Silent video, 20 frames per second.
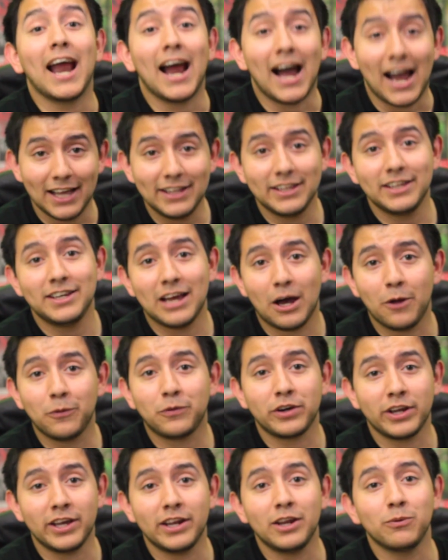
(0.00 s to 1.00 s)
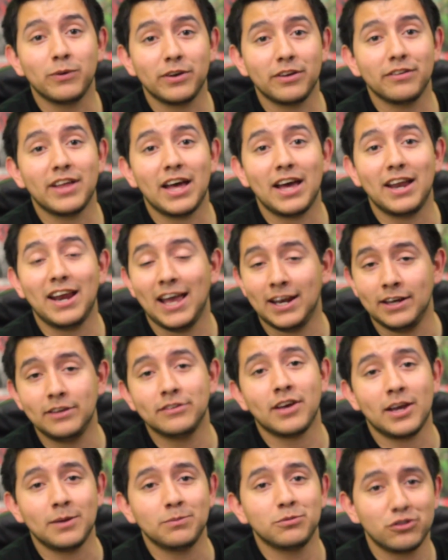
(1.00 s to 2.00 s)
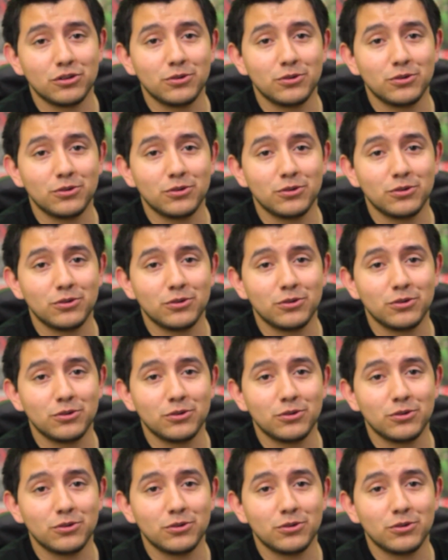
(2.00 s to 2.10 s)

I highly doubt they're getting rid of that anytime